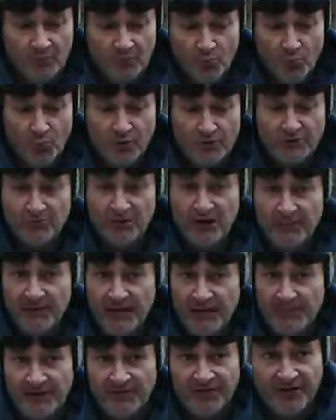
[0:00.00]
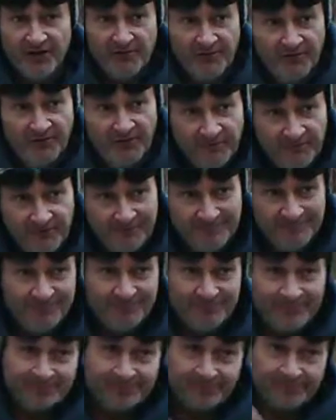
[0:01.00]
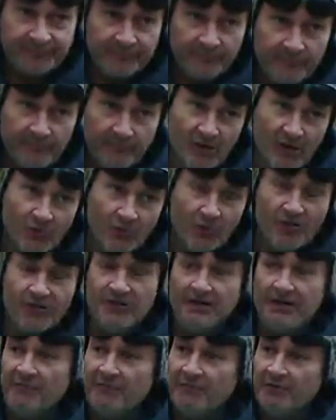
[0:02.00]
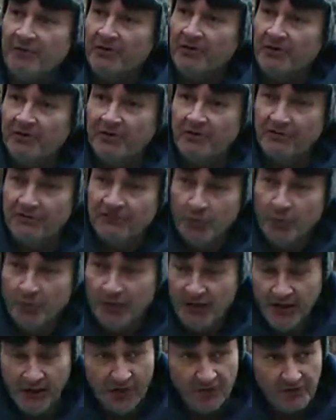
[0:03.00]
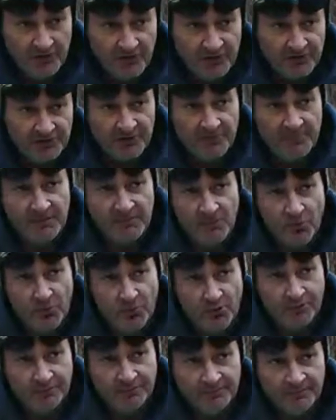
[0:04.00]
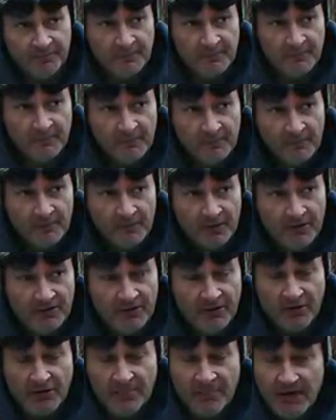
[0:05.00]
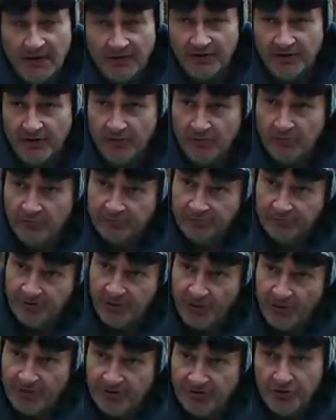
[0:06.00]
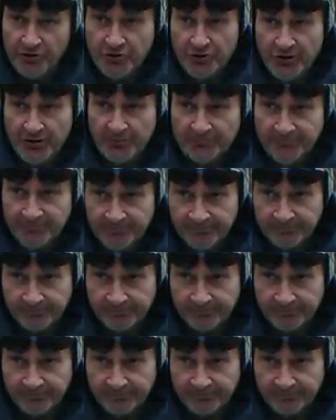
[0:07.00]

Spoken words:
what do I mean by Fit Over 50? Really geared for people that are 40 and over, and it's going to be more not only about going to the gym